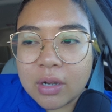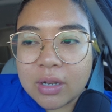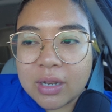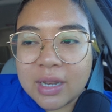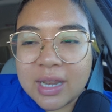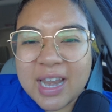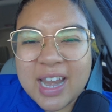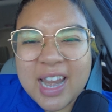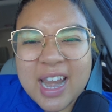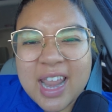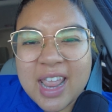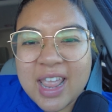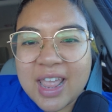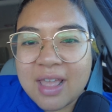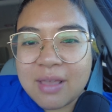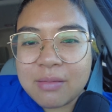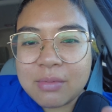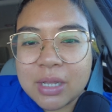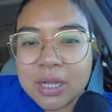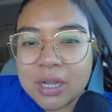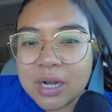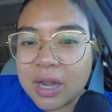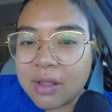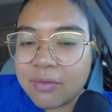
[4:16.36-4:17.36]

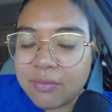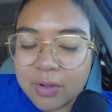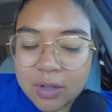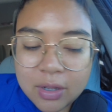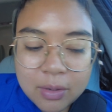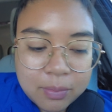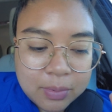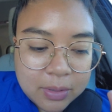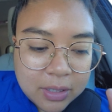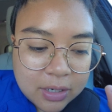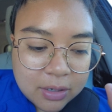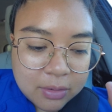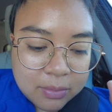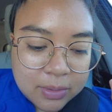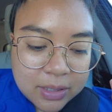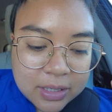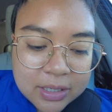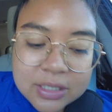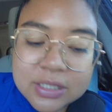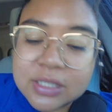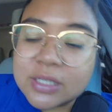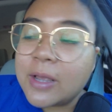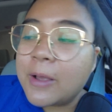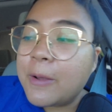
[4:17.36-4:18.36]
I'm not gonna have a cup later
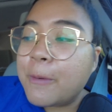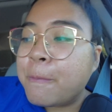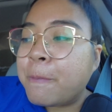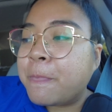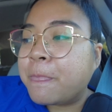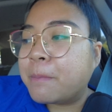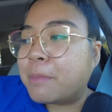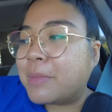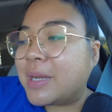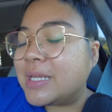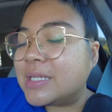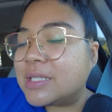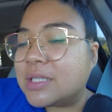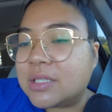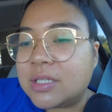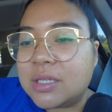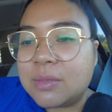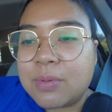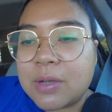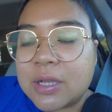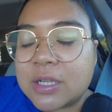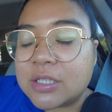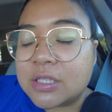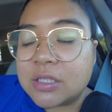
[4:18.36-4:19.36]
because my
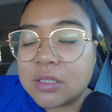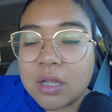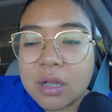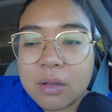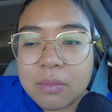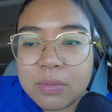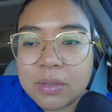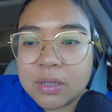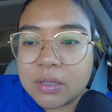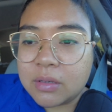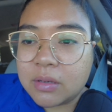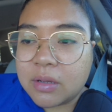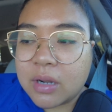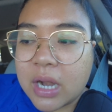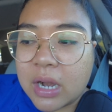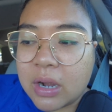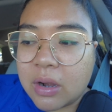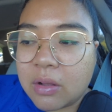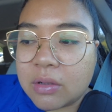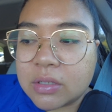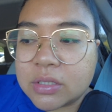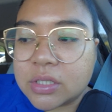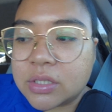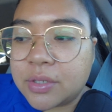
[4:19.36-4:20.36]
sleep has not been good at
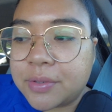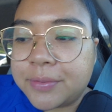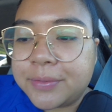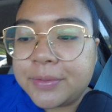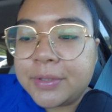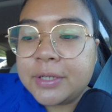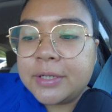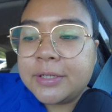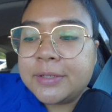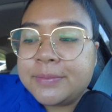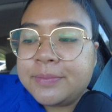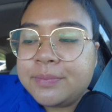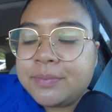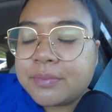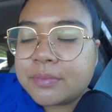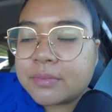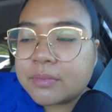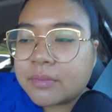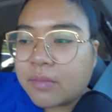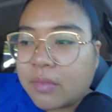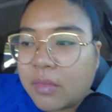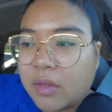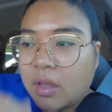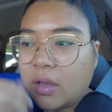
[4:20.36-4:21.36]
all. So
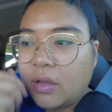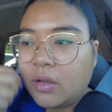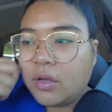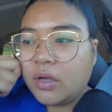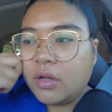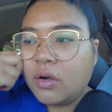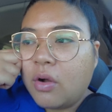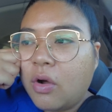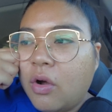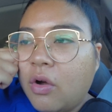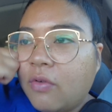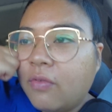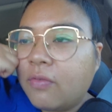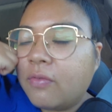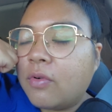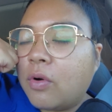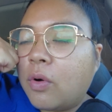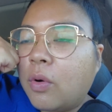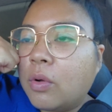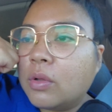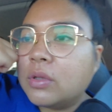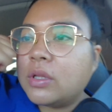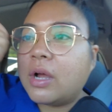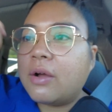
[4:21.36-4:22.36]
I'm gonna
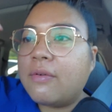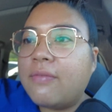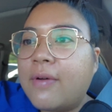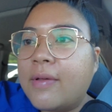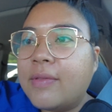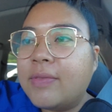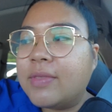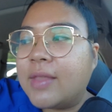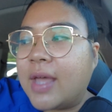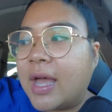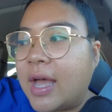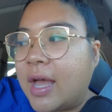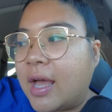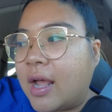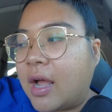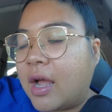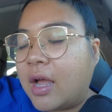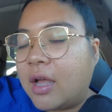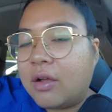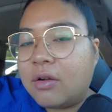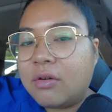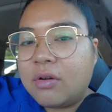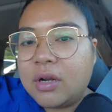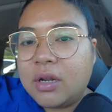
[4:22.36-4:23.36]
hold off on that.
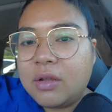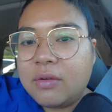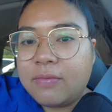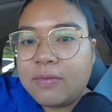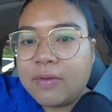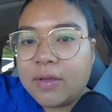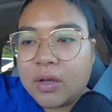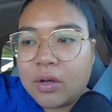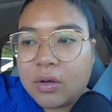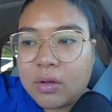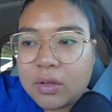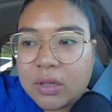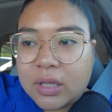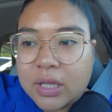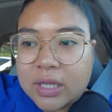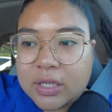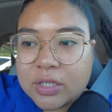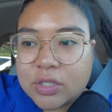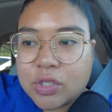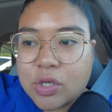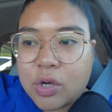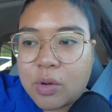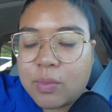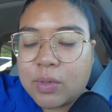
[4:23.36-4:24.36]
I already feel
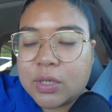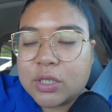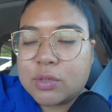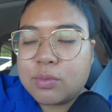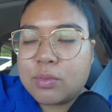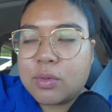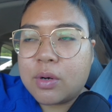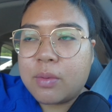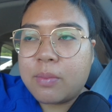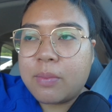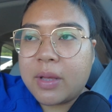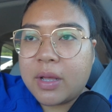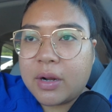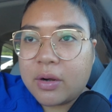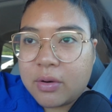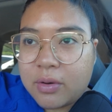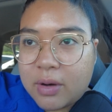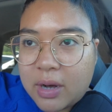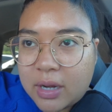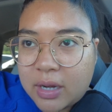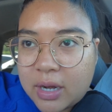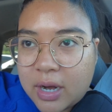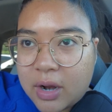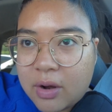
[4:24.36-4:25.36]
like so much more better
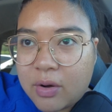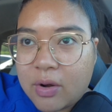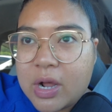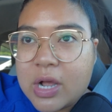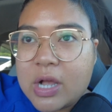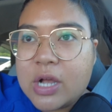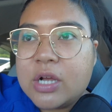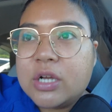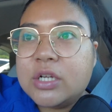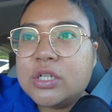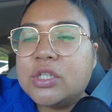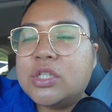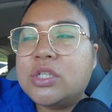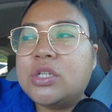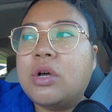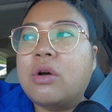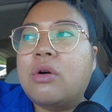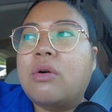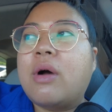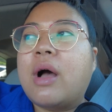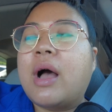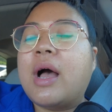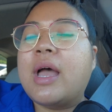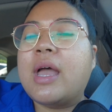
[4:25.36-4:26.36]
right now.
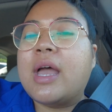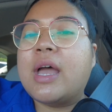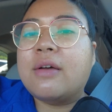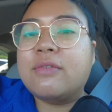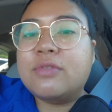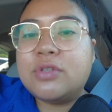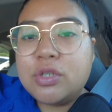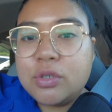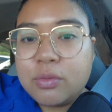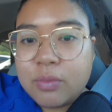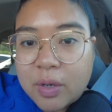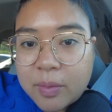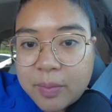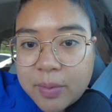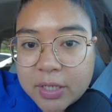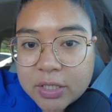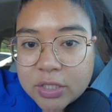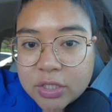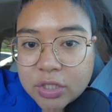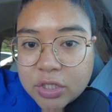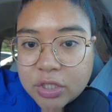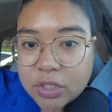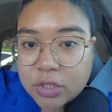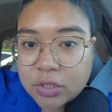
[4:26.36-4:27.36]
So I have 2 more
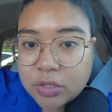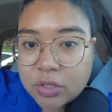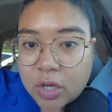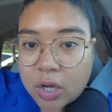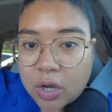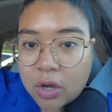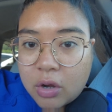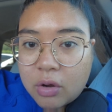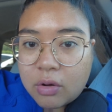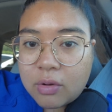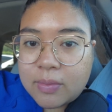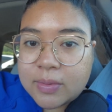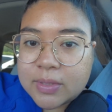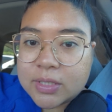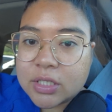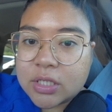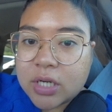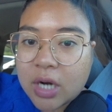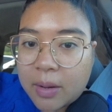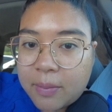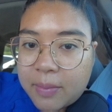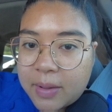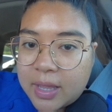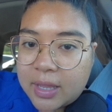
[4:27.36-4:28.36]
patients to go. I'm gonna
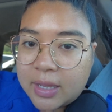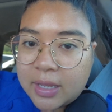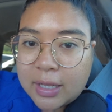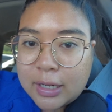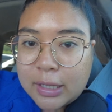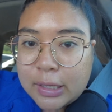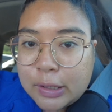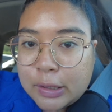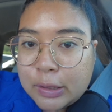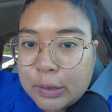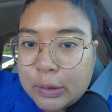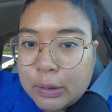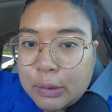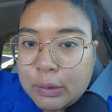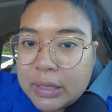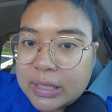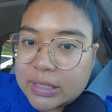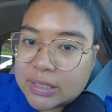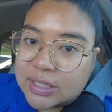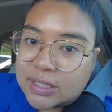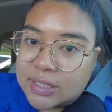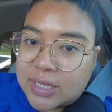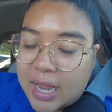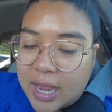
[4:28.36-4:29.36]
stop by and get a little
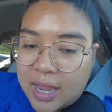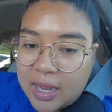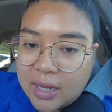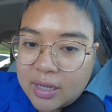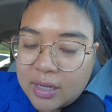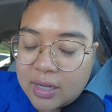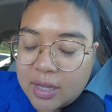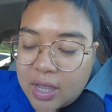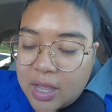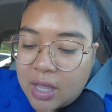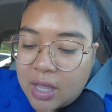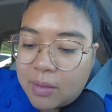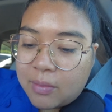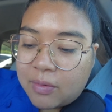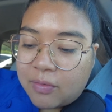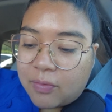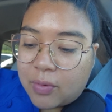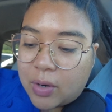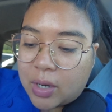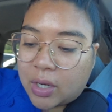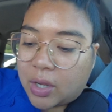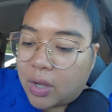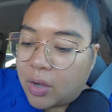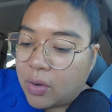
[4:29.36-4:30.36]
quick snack
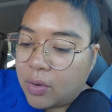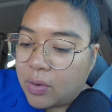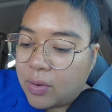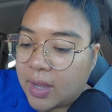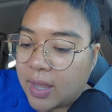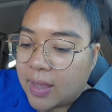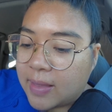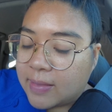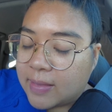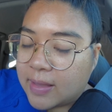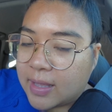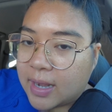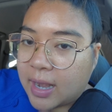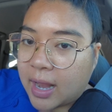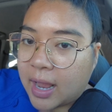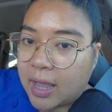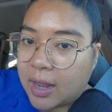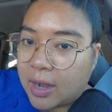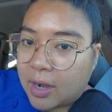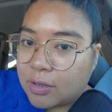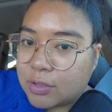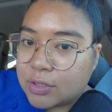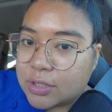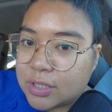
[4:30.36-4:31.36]
before I go, and then
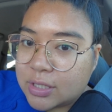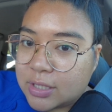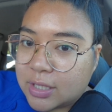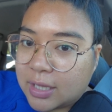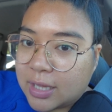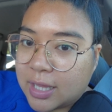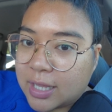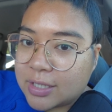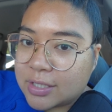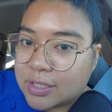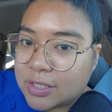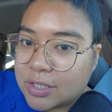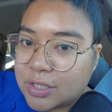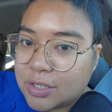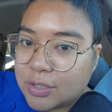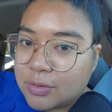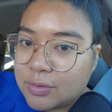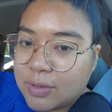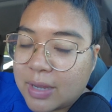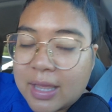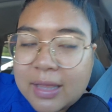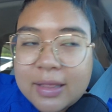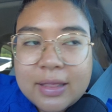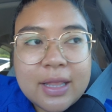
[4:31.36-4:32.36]
head out to the last 2,
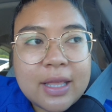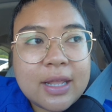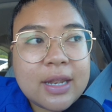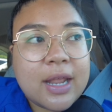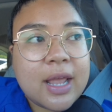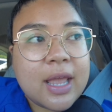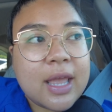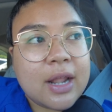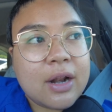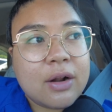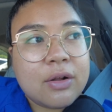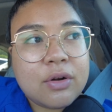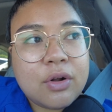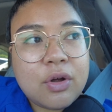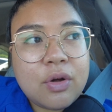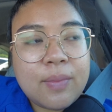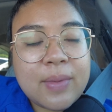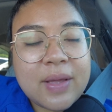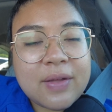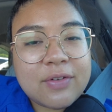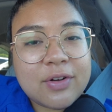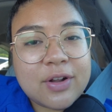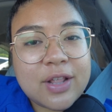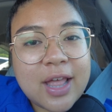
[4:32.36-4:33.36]
and then head on
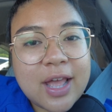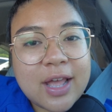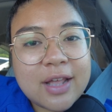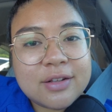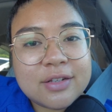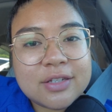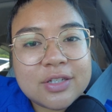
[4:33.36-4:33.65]
home after that.